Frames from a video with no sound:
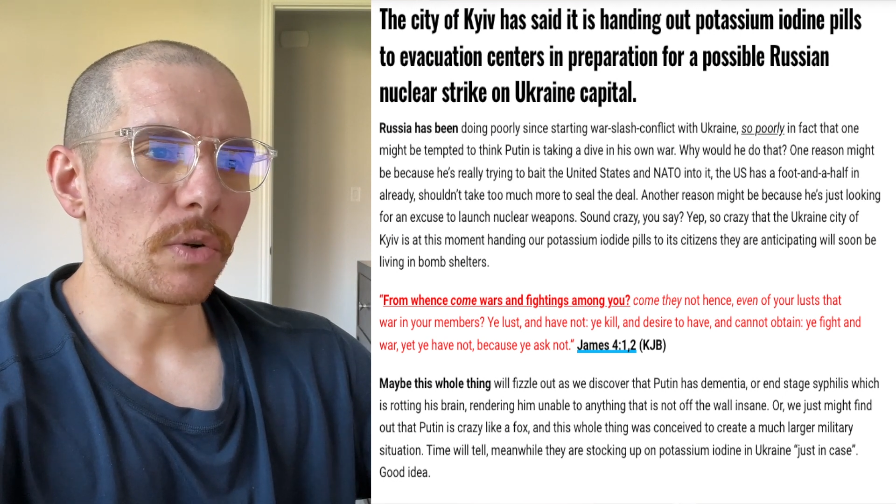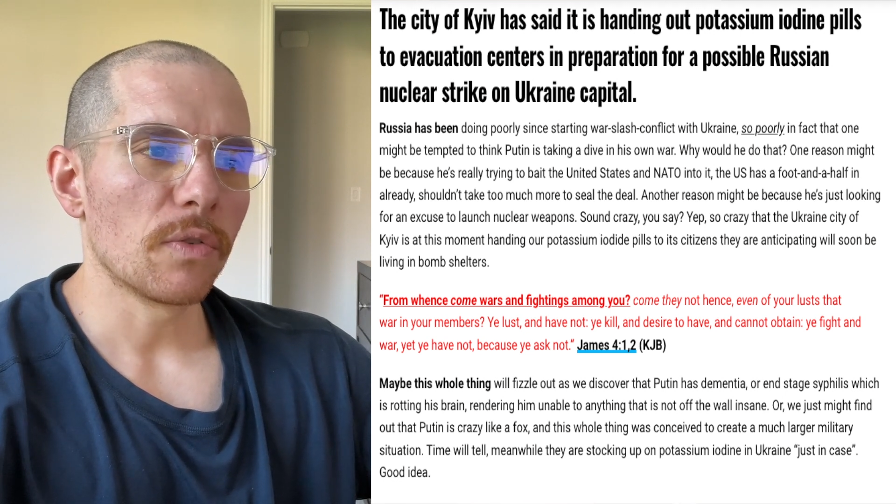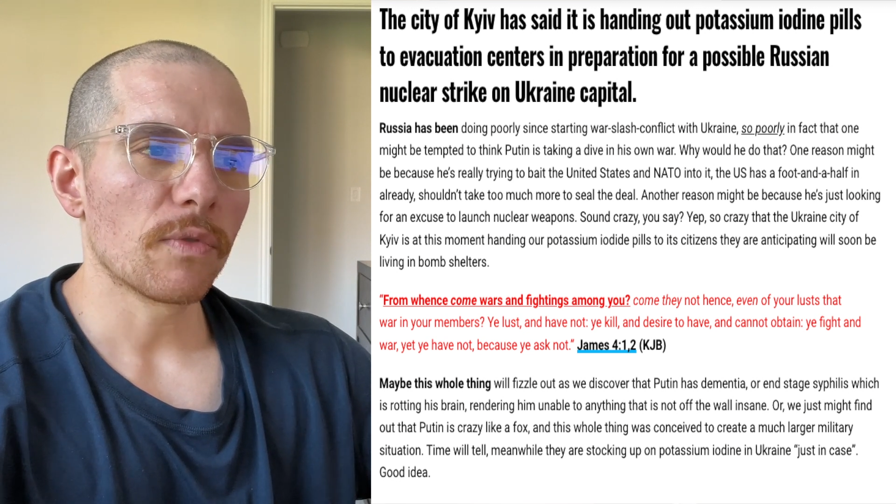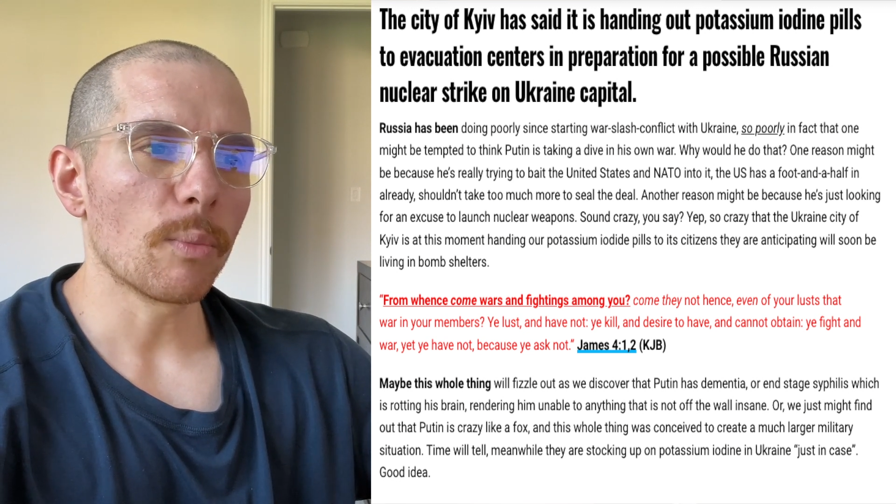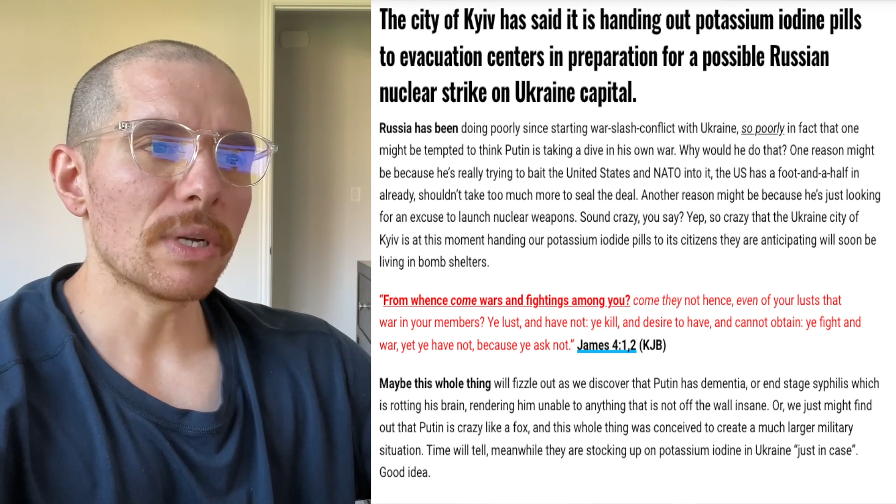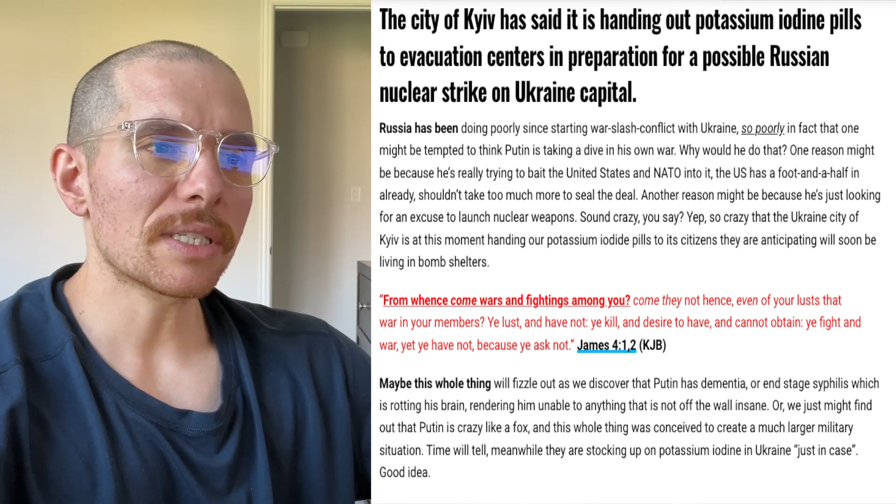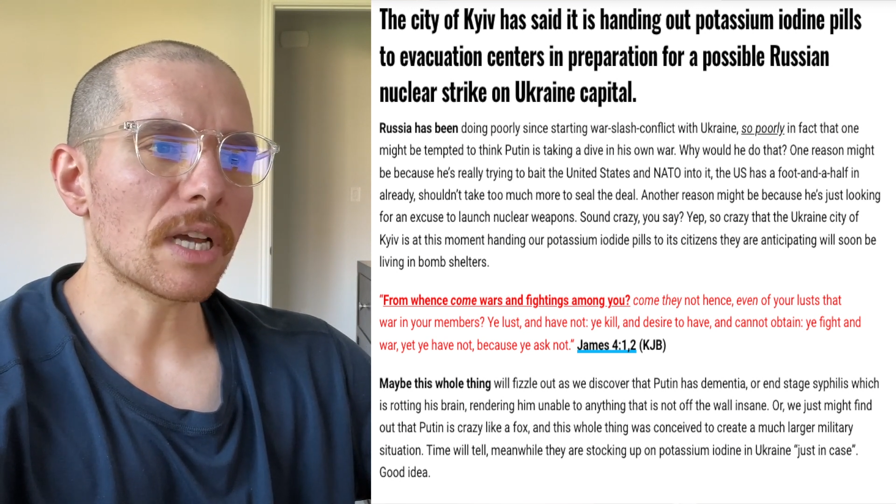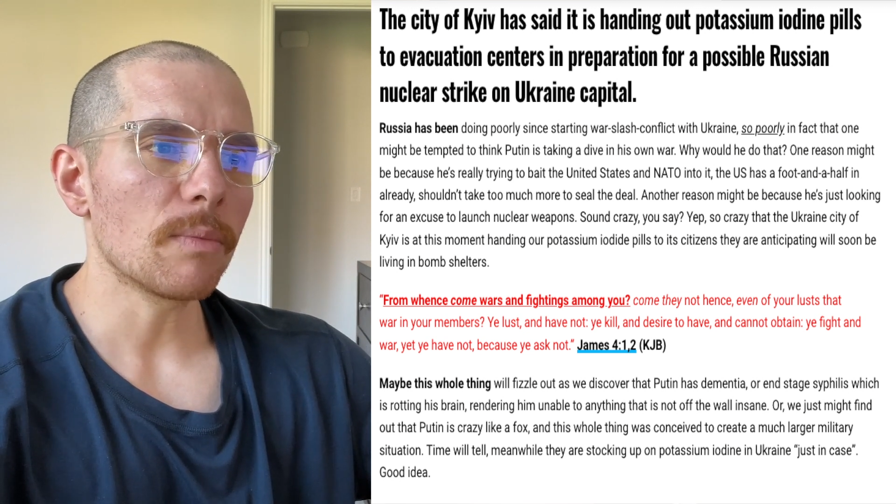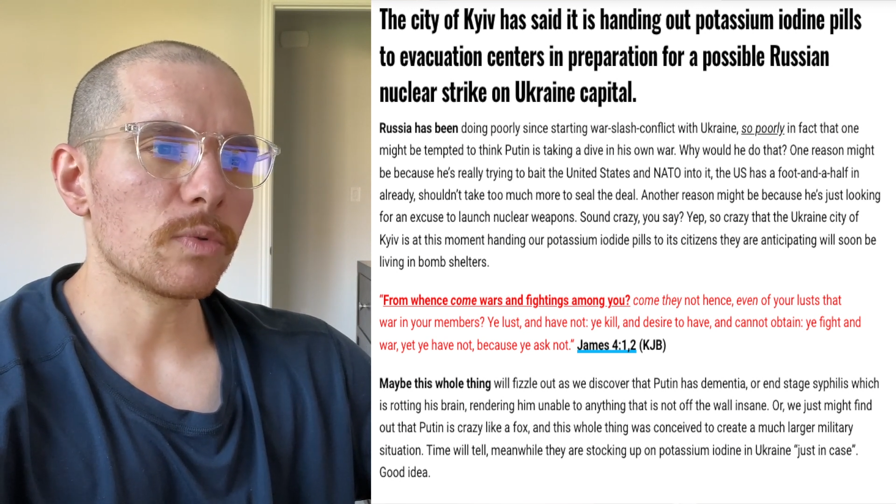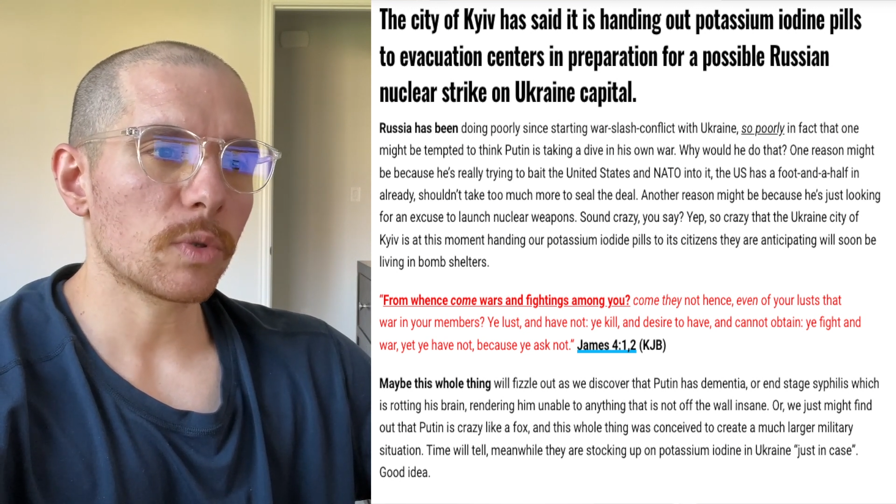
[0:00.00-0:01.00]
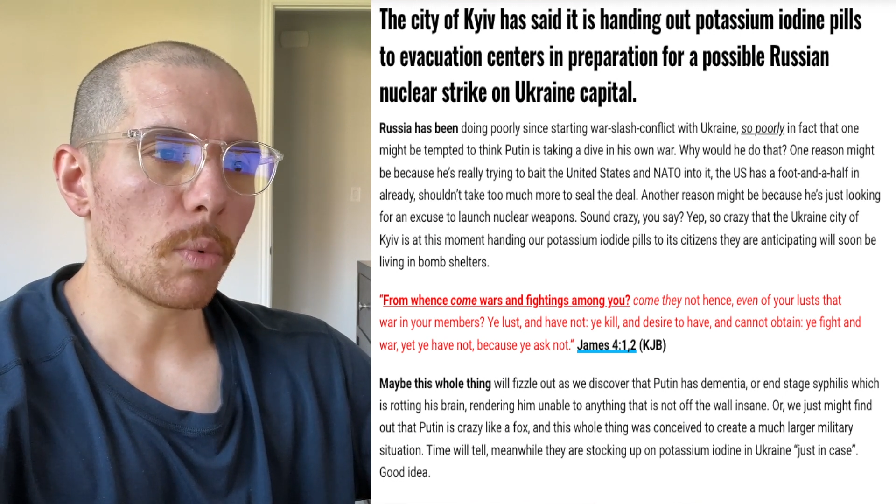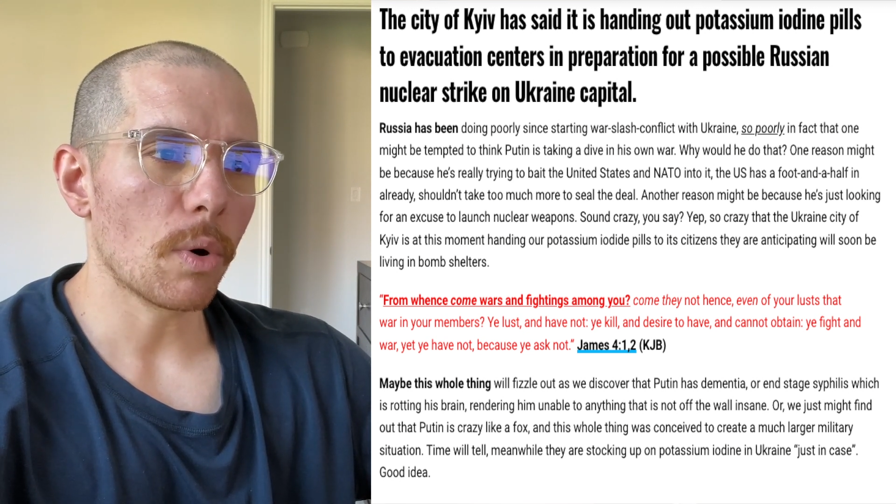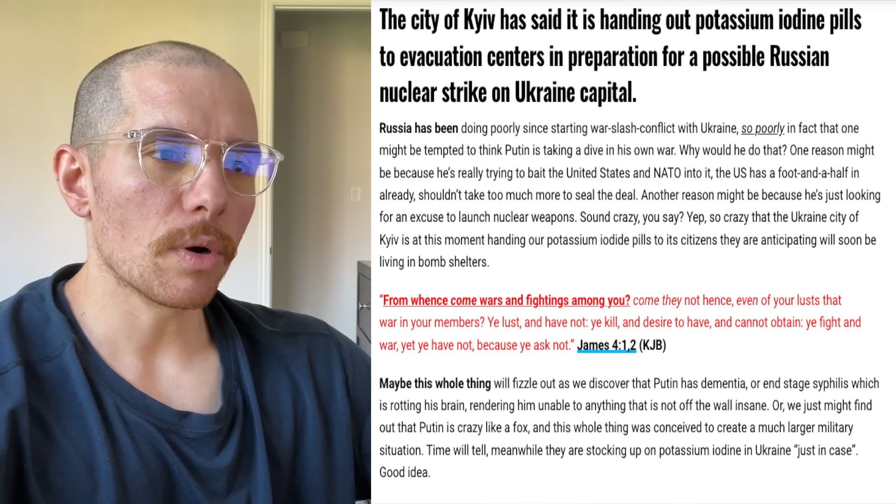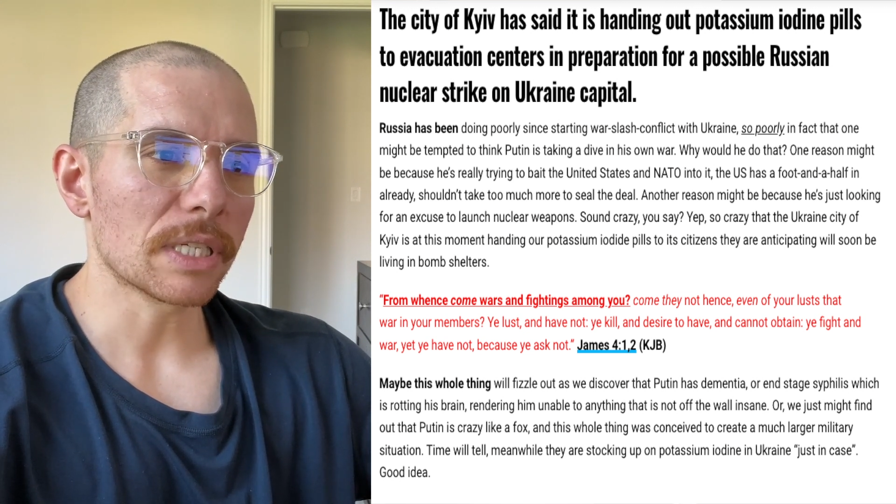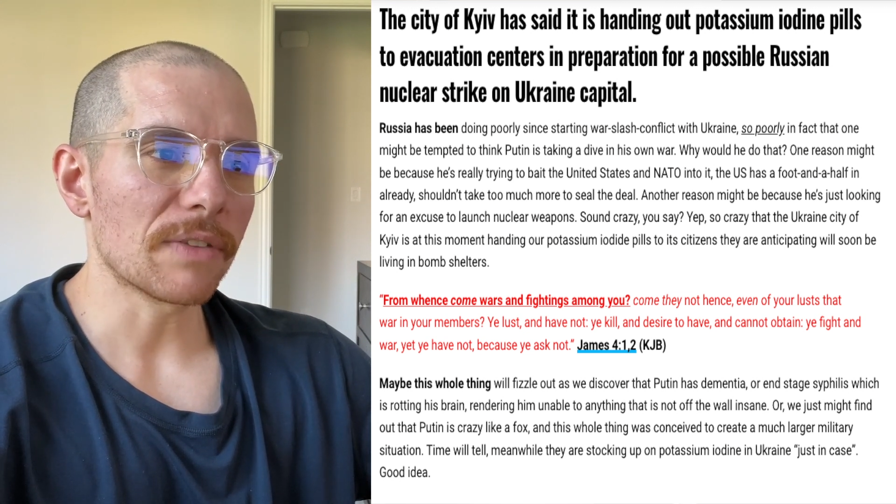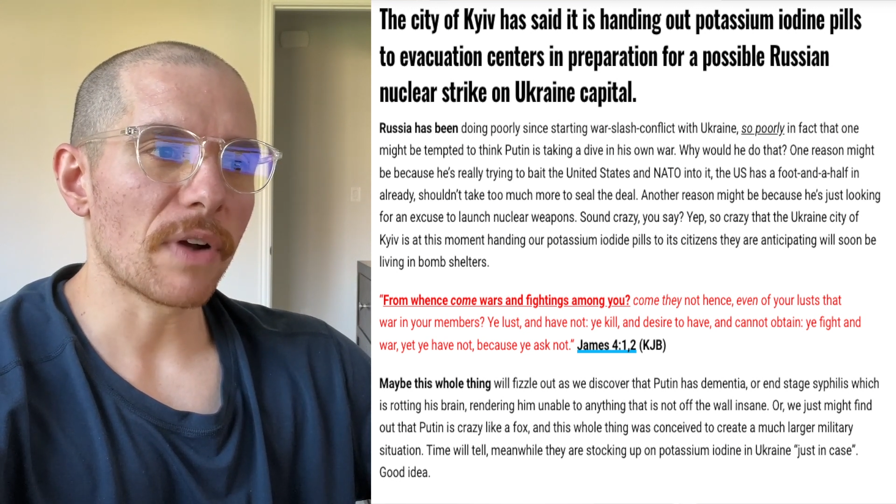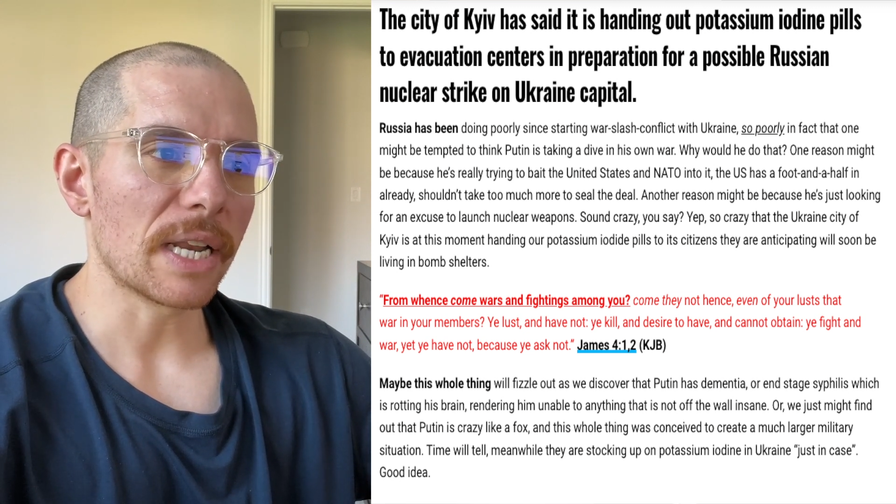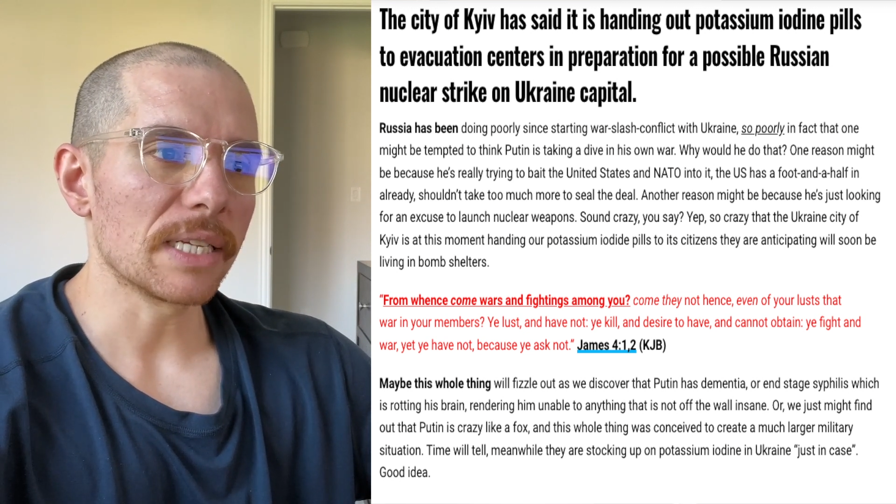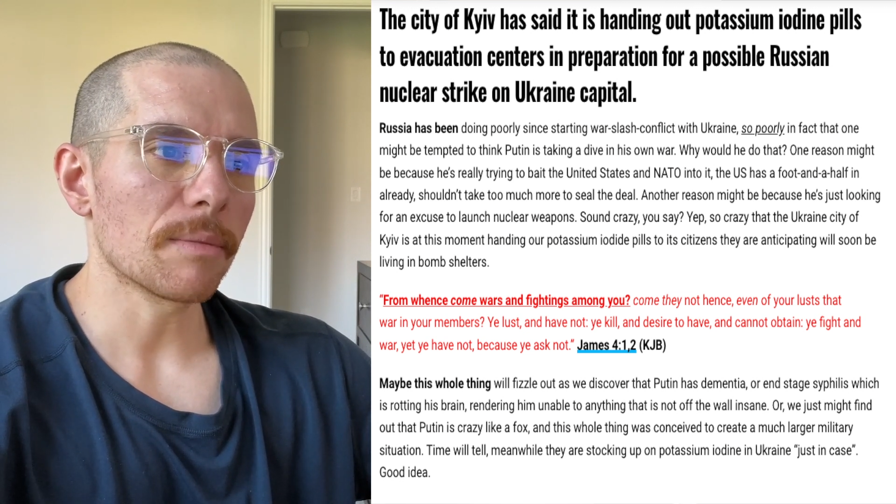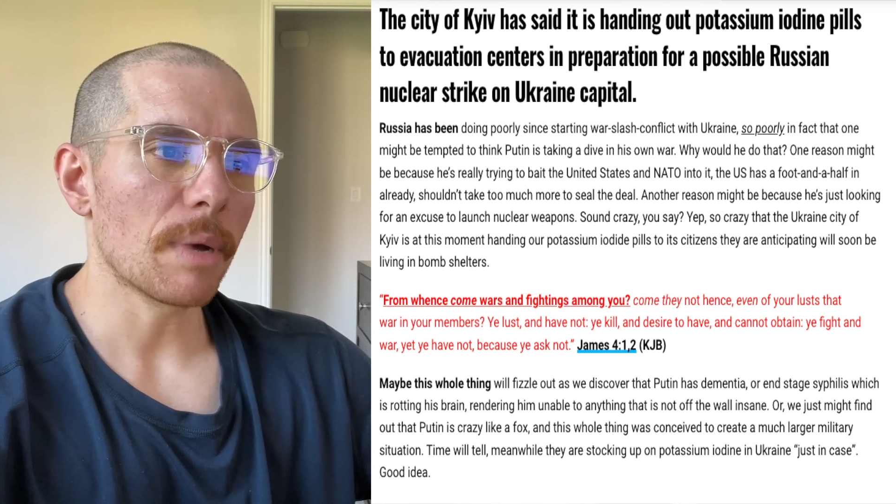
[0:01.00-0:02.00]
From whence comes wars and
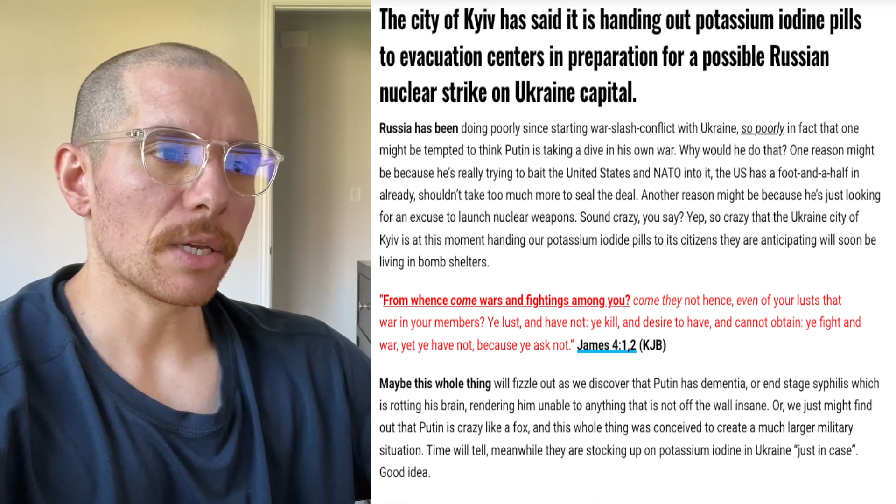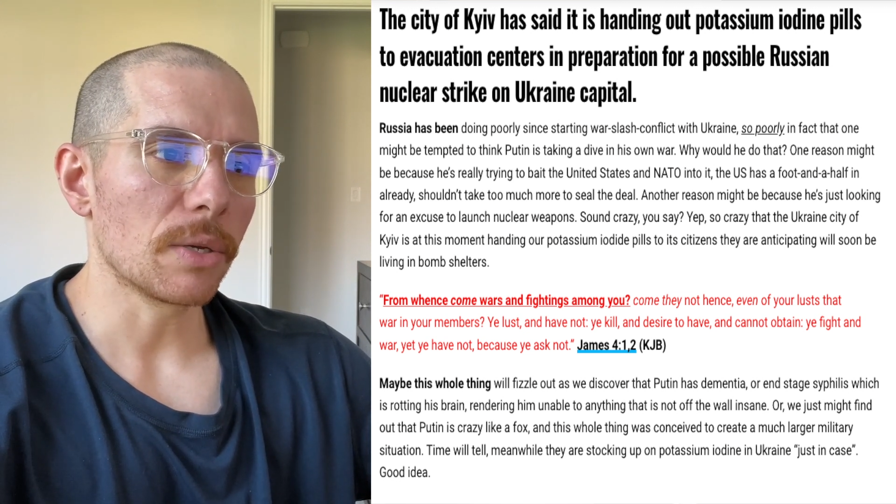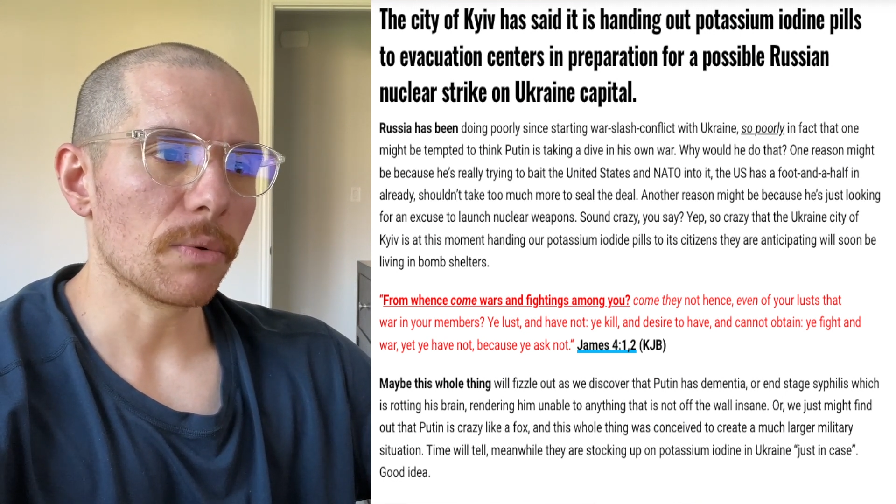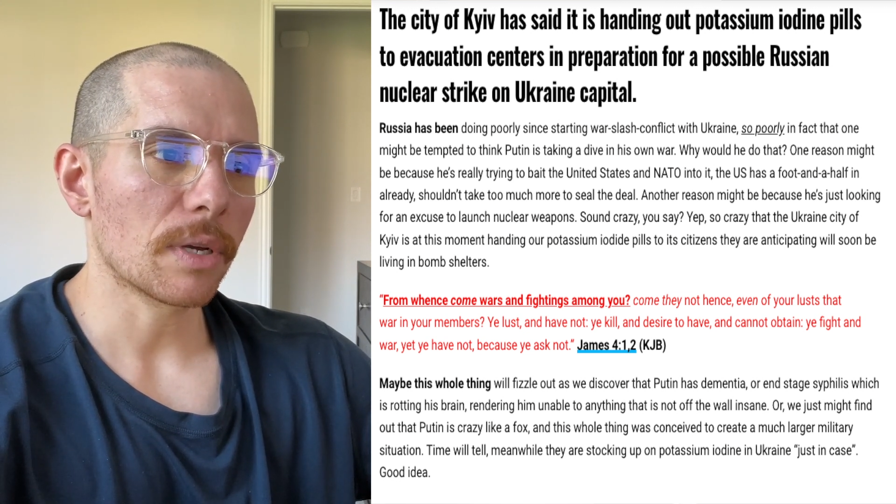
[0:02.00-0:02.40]
fightings among you?